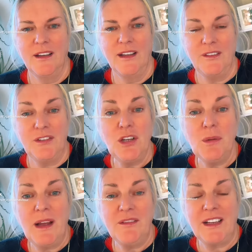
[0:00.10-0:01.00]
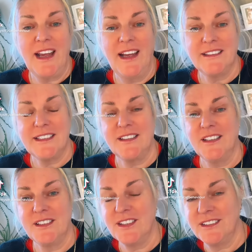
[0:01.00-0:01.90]
If you have a cat
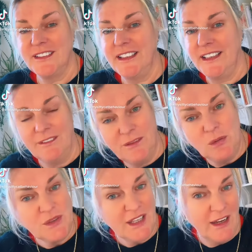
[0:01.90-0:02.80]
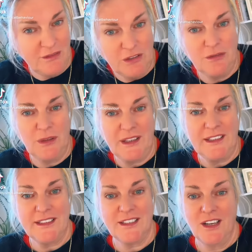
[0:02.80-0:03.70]
that suddenly falls out of love with
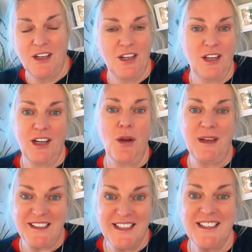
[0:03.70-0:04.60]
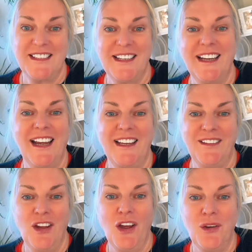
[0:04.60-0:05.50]
its coexisting cat in
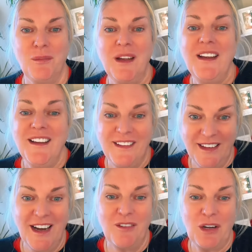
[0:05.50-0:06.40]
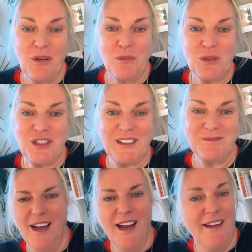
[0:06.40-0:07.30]
the home, then carry on watching.
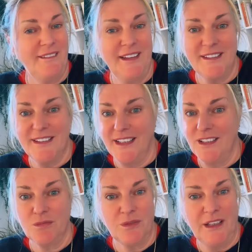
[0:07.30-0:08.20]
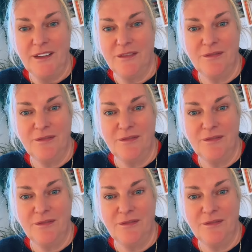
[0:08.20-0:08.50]
This is really